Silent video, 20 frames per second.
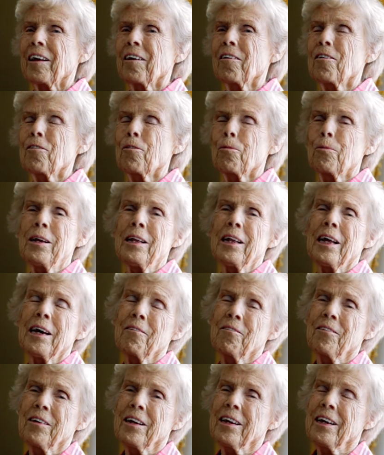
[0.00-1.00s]
Of course, we
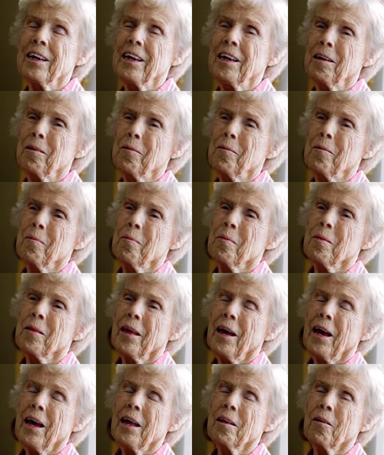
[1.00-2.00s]
loved it,
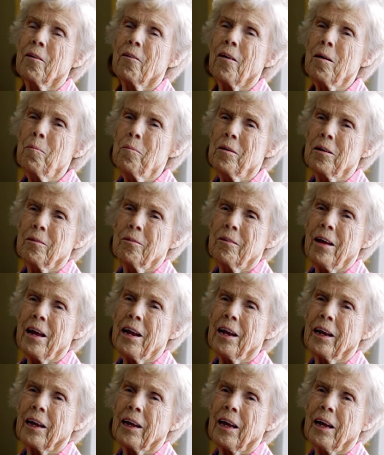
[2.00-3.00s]
and Grandma
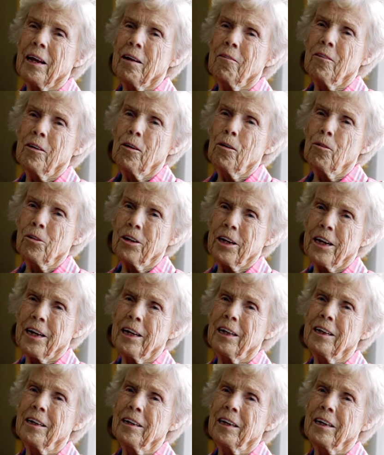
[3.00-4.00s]
ran a kind of a
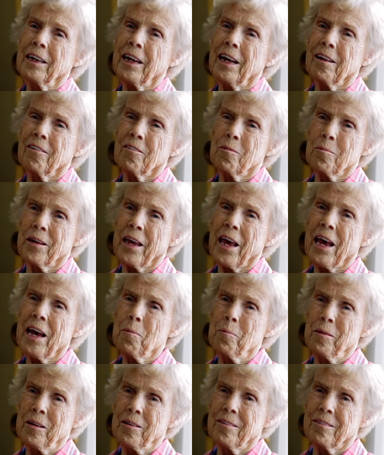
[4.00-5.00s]
hotel and had some
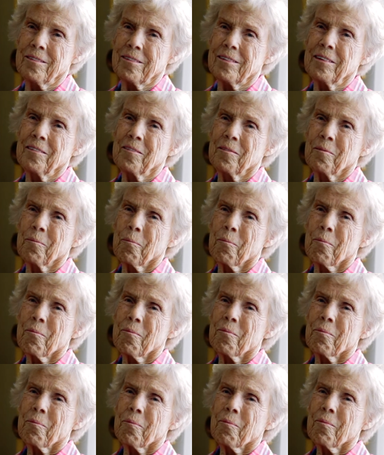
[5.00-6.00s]
cabins,
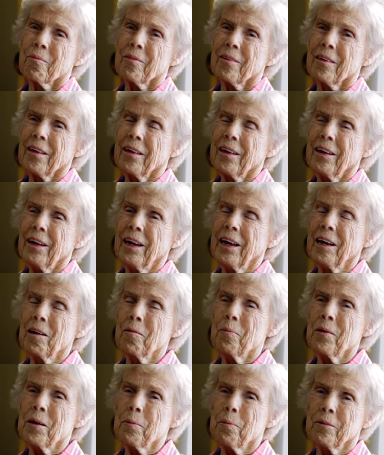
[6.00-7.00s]

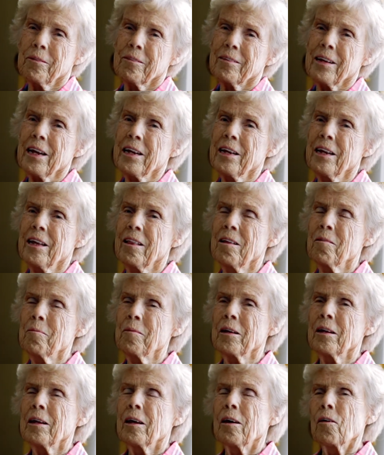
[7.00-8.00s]
and people stayed in
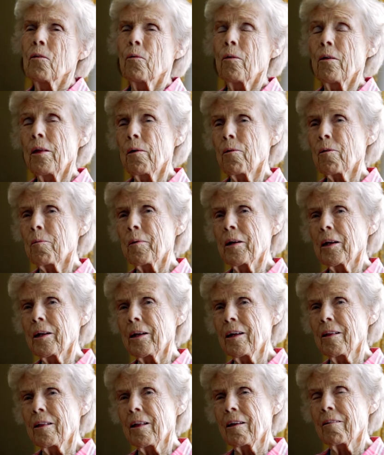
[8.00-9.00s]
them. And when they were
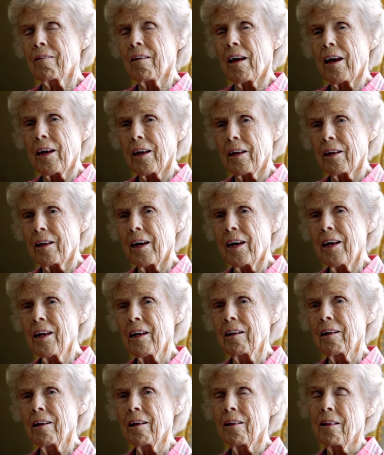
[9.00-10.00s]
building the Zion
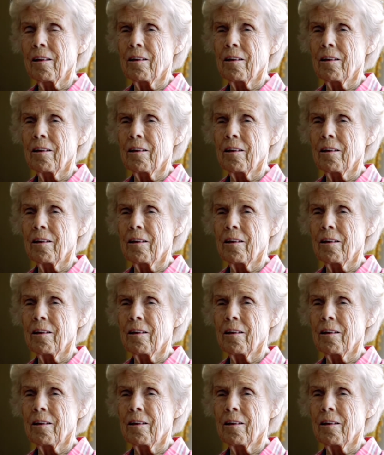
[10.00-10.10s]
Tunnel